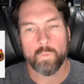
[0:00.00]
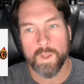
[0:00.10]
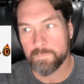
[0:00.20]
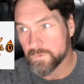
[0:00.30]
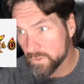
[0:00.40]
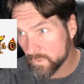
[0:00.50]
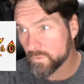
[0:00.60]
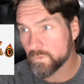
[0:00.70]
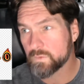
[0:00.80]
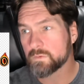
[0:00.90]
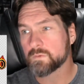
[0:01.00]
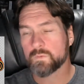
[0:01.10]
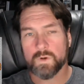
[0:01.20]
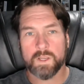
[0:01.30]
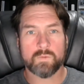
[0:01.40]
Web 2,
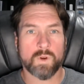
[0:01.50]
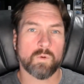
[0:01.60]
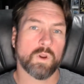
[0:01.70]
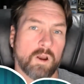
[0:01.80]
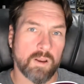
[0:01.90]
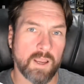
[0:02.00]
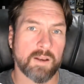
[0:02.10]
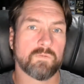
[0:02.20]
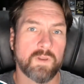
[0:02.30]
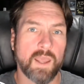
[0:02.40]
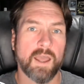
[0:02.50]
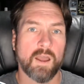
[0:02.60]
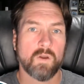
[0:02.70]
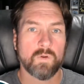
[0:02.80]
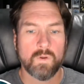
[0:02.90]
right, where we are kind of
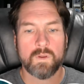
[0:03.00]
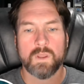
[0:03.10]
now,